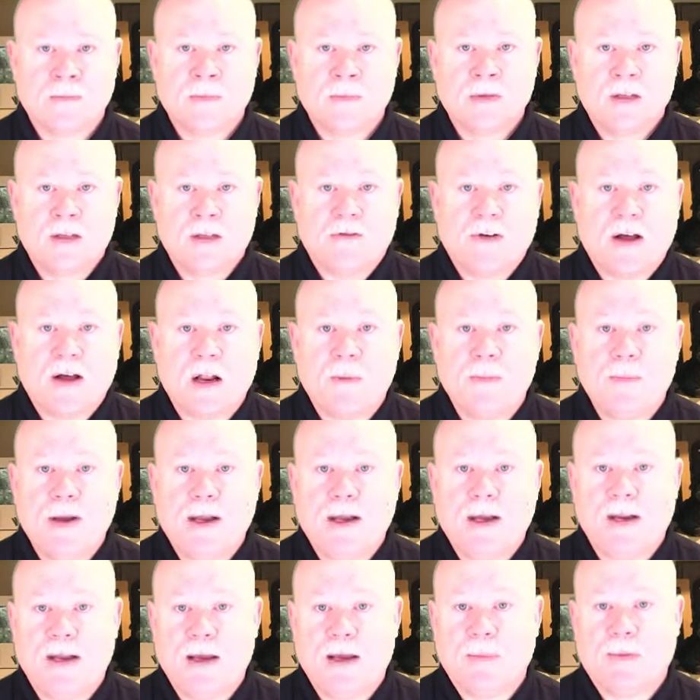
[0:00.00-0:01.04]
Developing
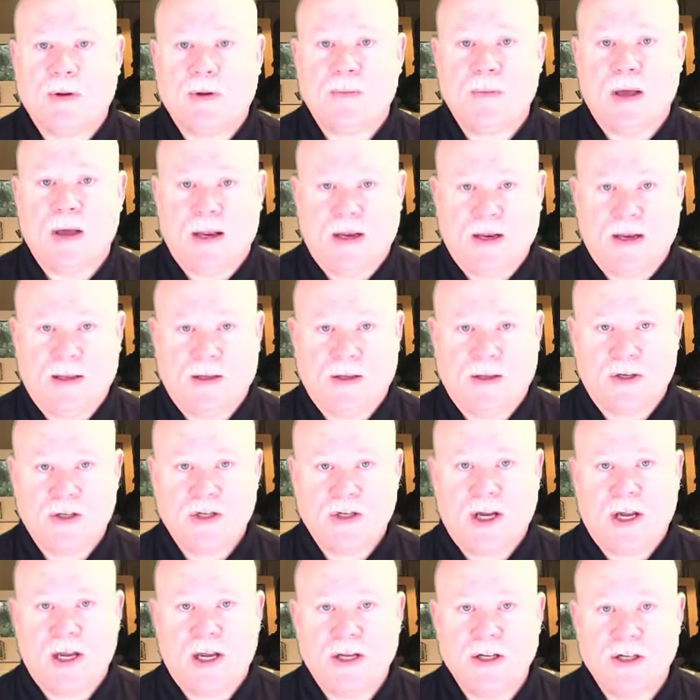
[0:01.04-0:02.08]
and implementing the
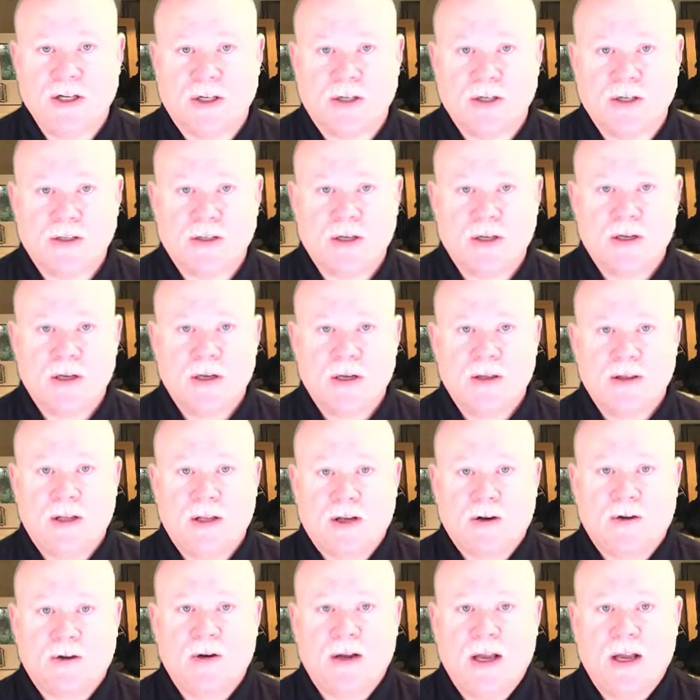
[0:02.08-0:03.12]
changes that
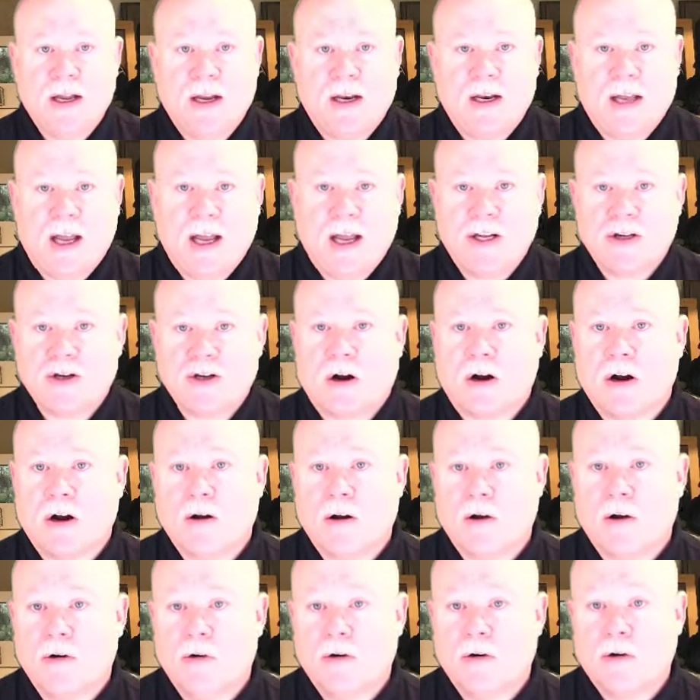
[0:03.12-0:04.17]
create an
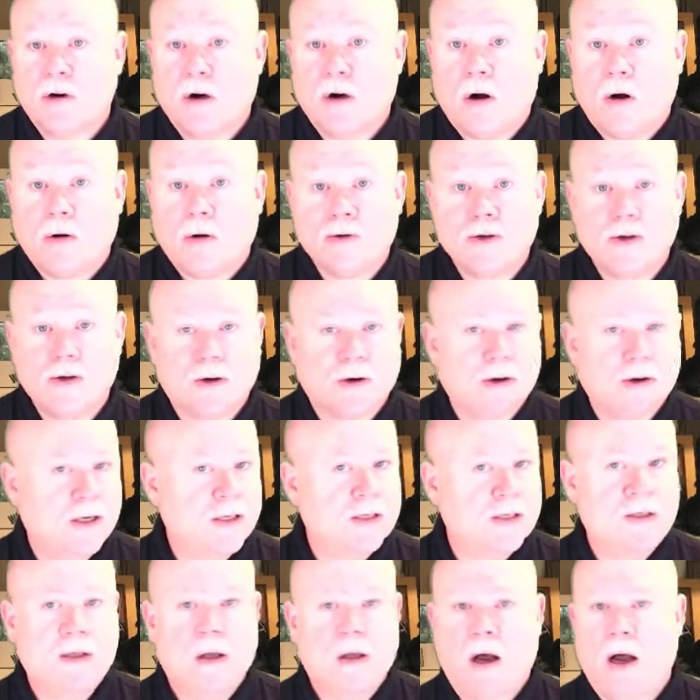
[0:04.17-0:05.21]
HRO culture is
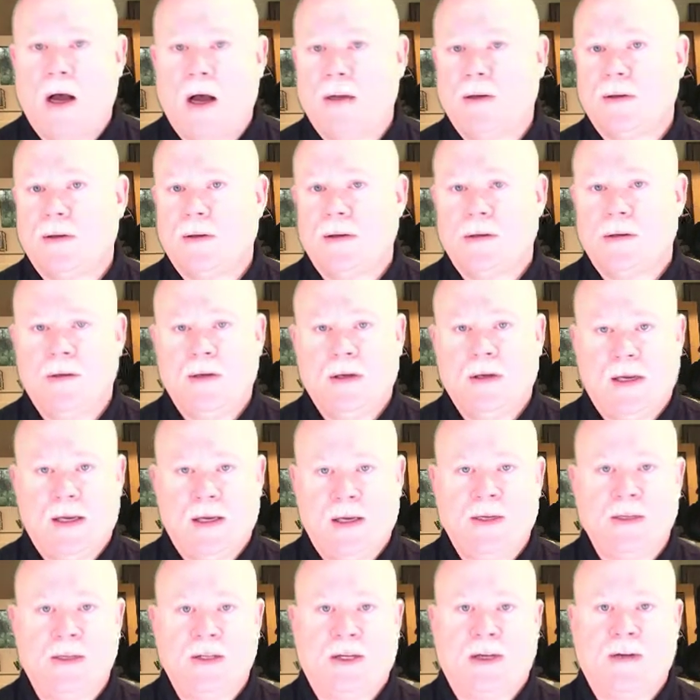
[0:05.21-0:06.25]
not
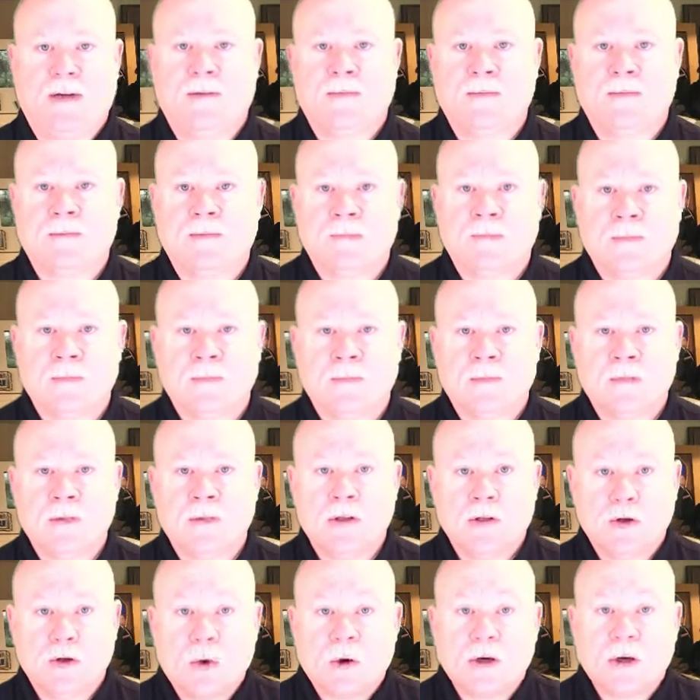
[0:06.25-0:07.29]
easy
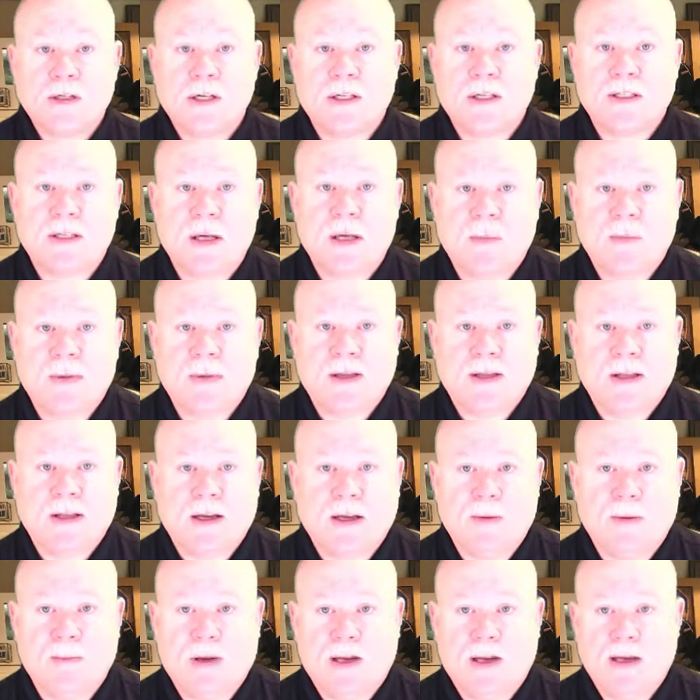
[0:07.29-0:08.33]
nor is it something that
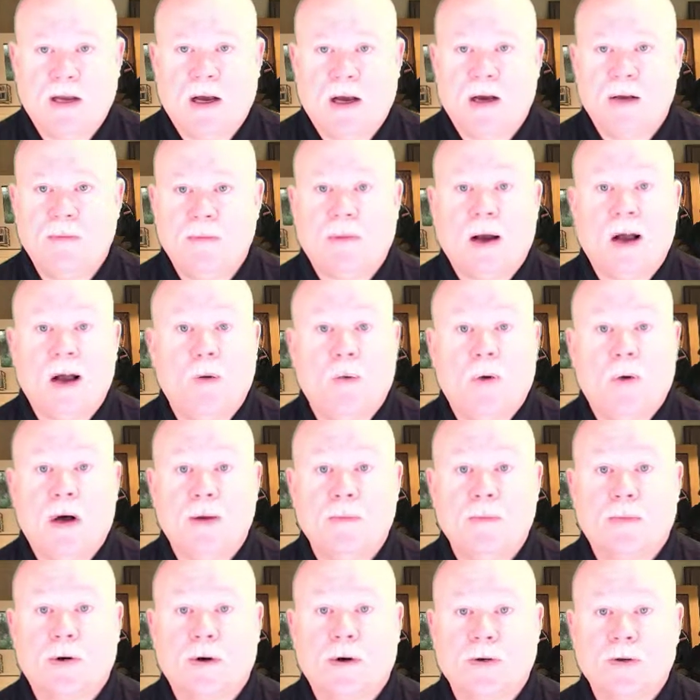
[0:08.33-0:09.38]
can be done by one
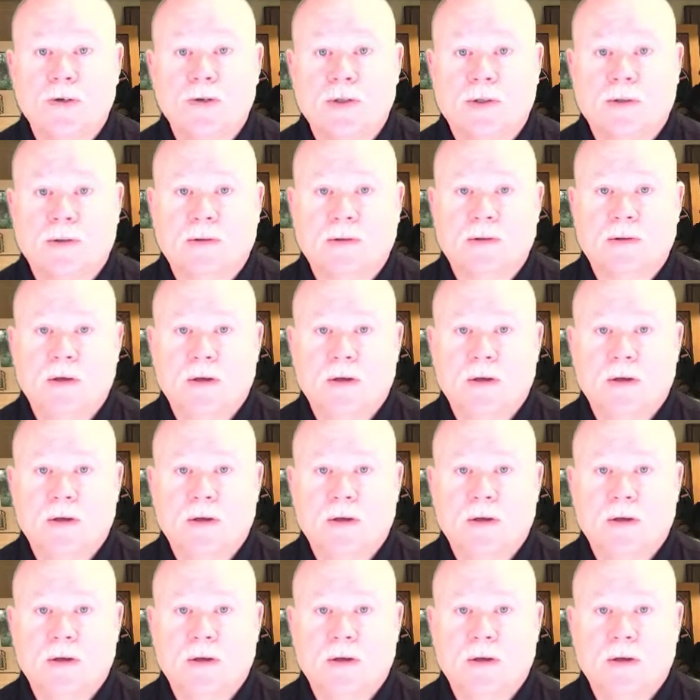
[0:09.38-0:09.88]
person.